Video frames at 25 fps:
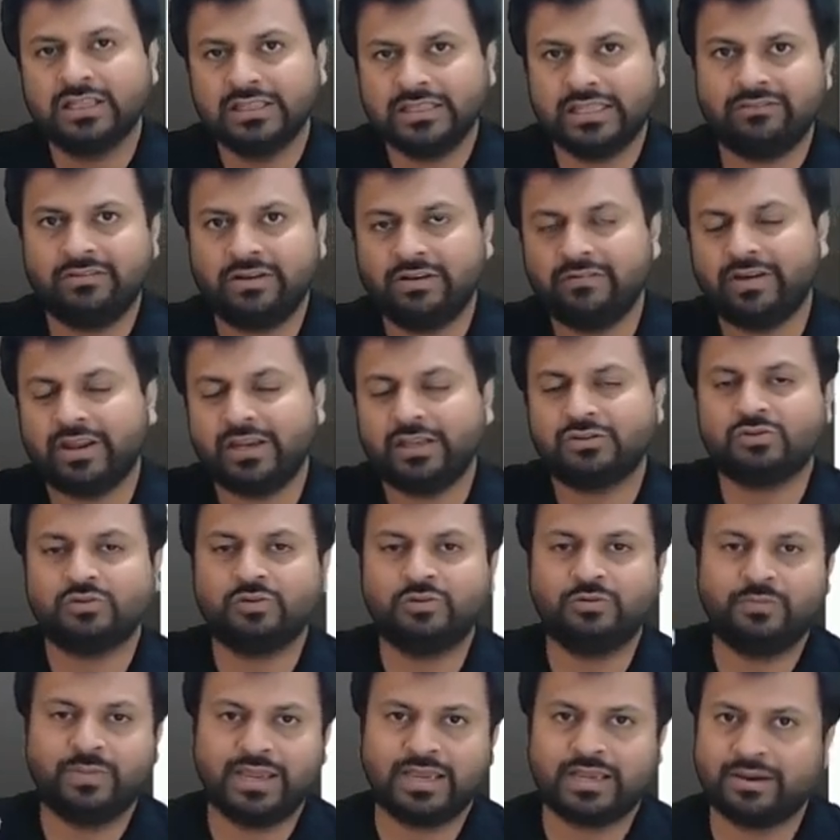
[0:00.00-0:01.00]
They will very
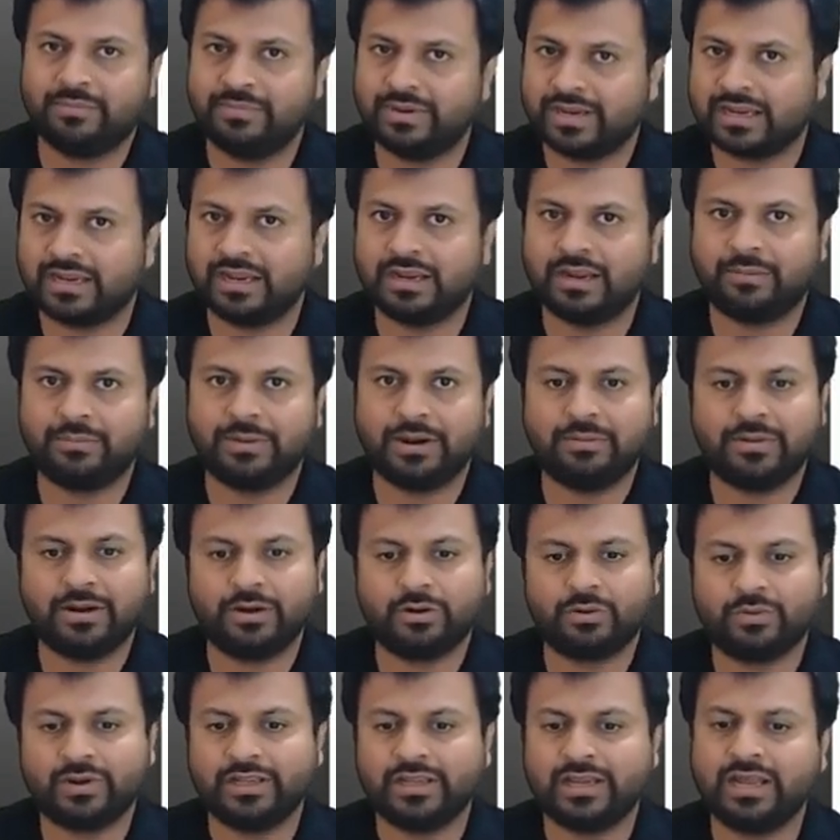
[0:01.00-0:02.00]
soon make an
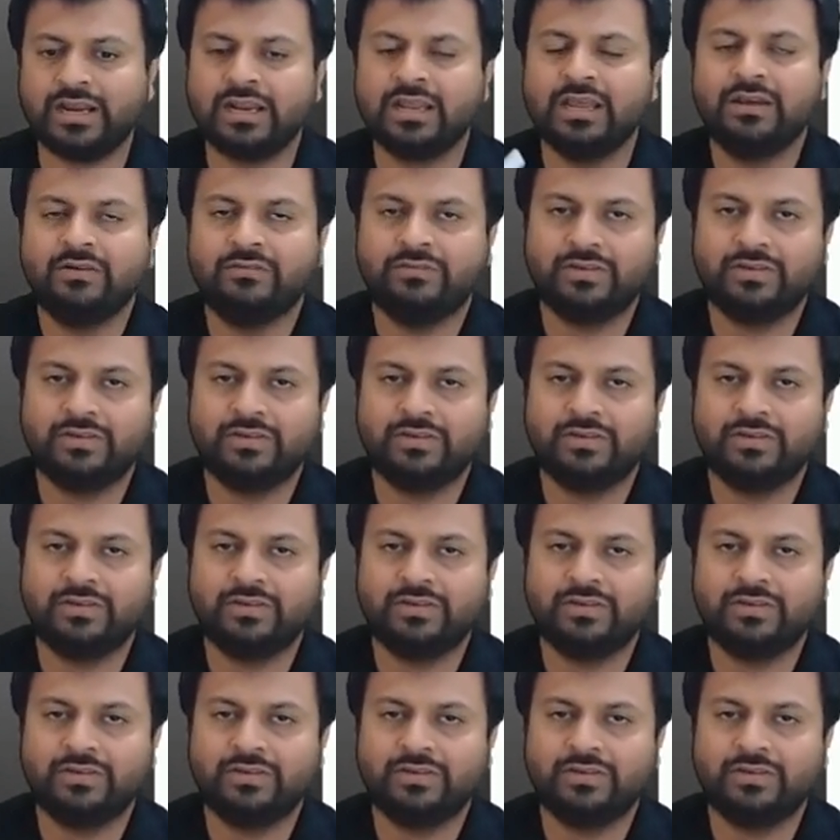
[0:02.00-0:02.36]
amendment over here